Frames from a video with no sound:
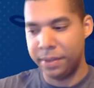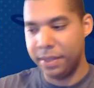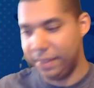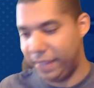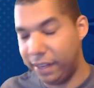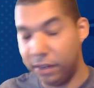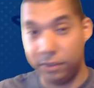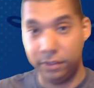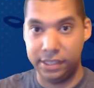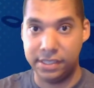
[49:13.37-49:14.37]
They
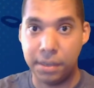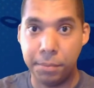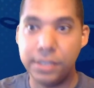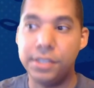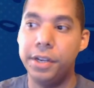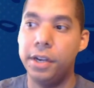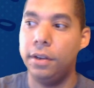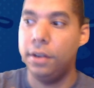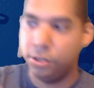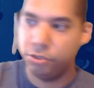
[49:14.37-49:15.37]
all get summoned
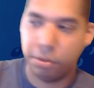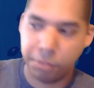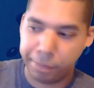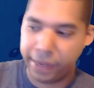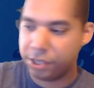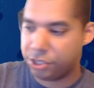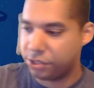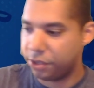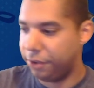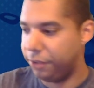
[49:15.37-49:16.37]
here. Drummer
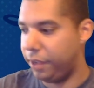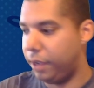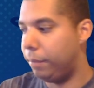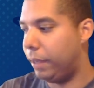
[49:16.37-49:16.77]
banishes all of them,